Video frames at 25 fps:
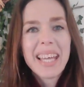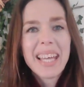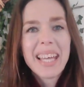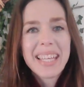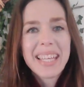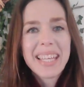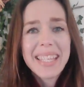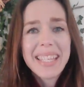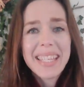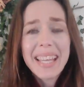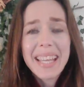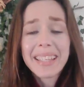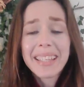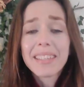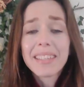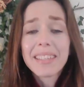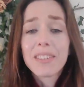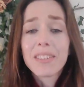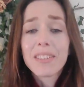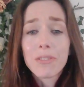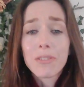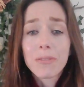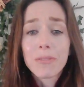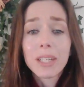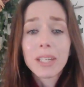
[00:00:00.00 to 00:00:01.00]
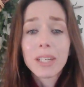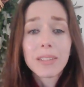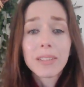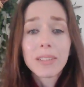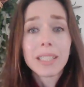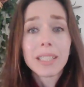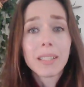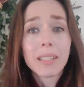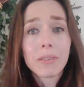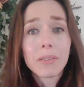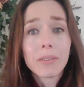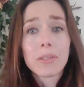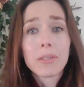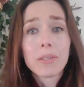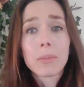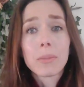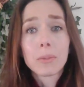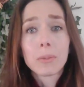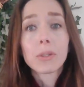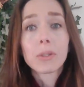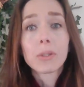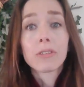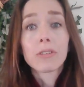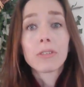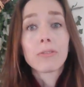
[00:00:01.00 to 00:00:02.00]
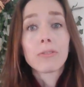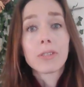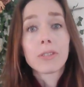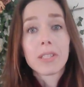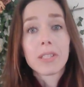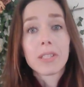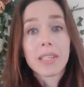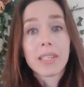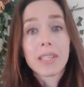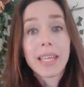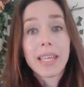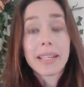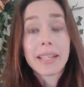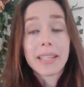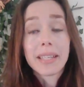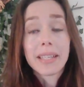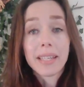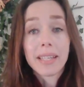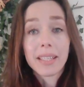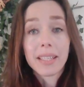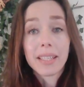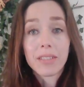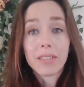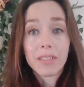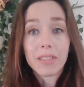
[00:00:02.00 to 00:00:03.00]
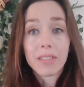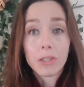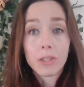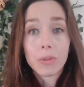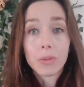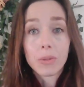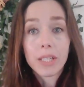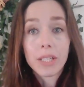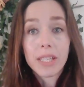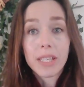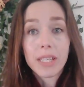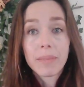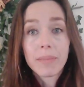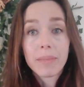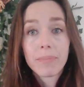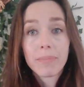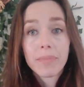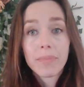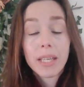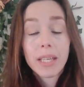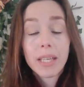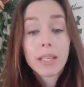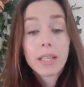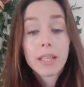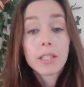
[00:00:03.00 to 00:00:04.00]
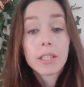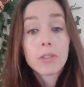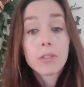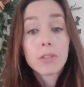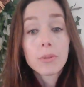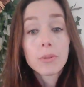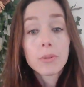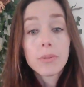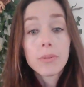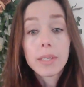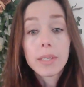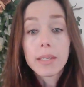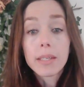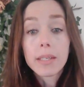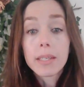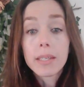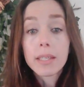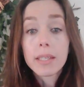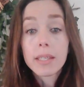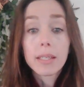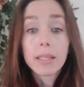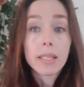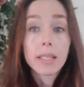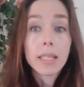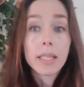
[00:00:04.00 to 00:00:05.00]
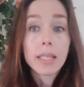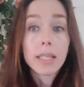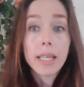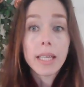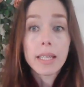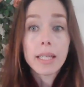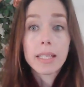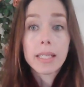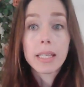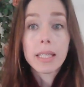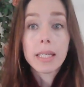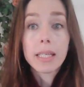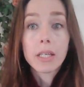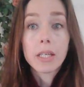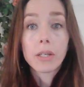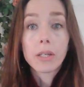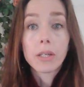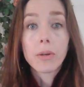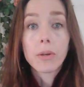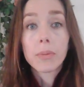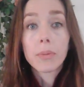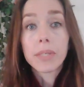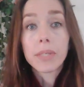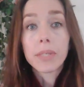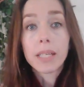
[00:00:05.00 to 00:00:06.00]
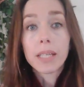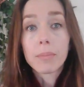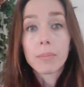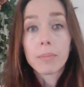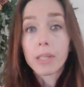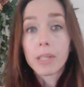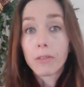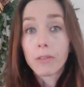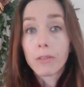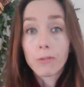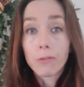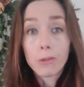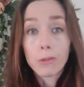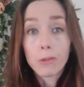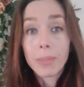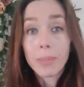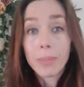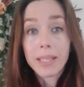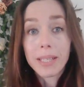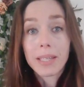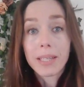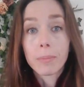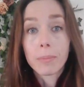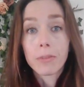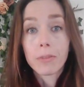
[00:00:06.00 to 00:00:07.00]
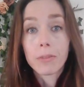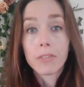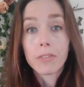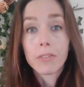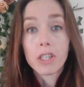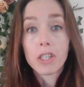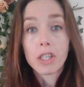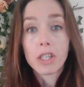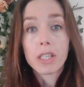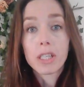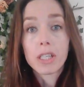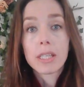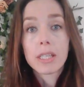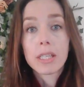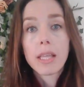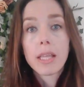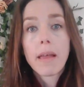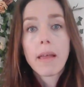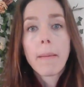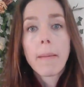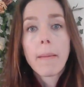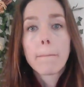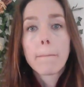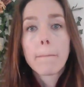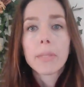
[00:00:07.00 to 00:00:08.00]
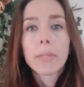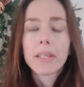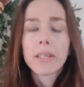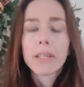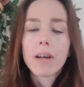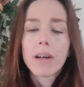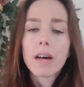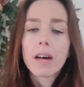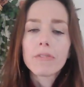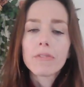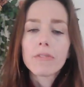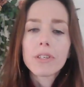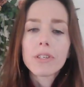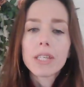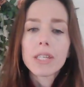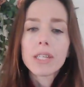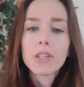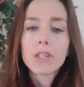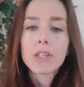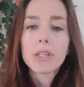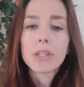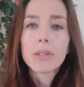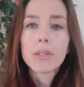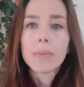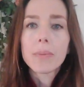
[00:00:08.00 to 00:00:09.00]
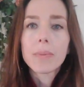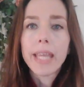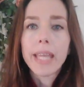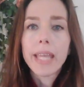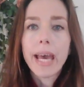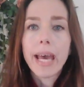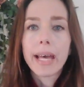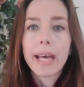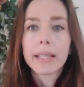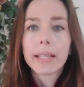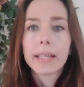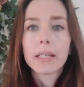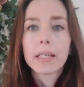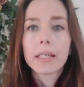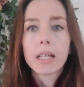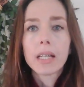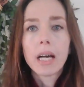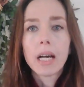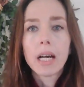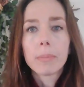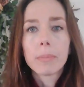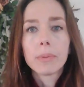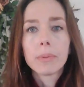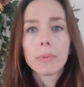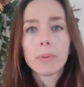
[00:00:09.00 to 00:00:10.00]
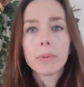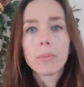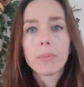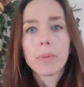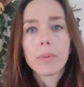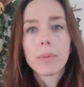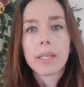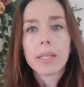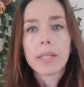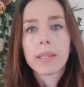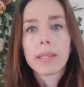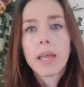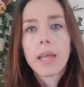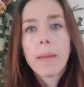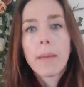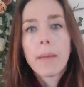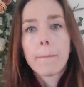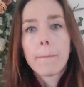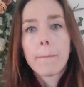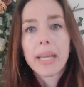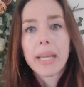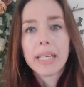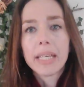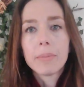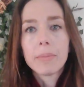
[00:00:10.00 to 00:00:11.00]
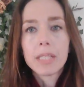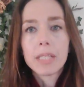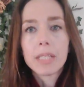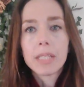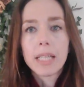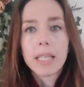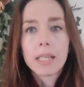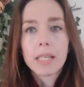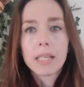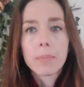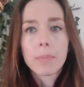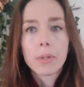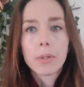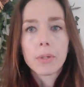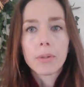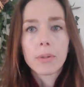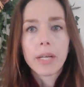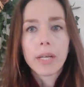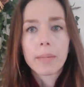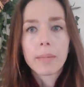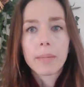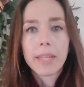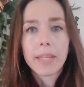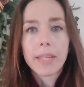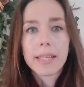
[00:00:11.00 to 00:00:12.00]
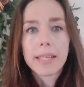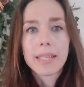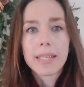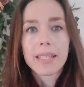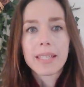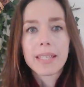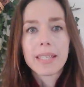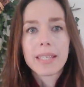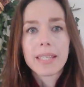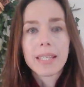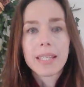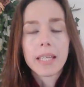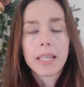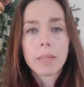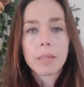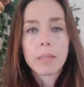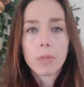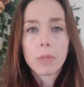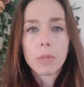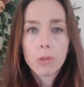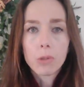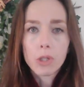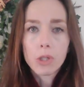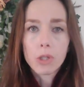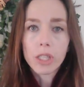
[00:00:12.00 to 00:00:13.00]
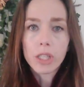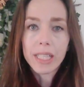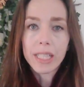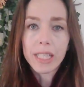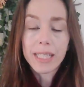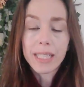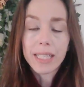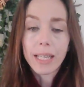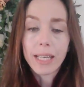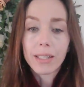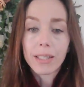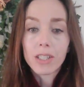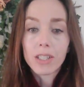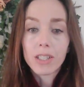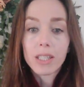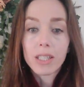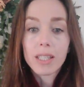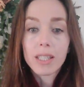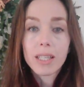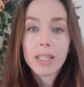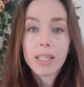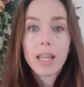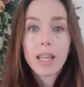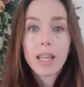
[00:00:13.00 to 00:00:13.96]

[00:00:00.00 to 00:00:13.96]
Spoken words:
Sadly, there's very little support for dyslexic individuals. The truth is that the EAC could only give me a few basic provisions, but the conversations we had, coupled with my MDS program lessons and emotional intelligence,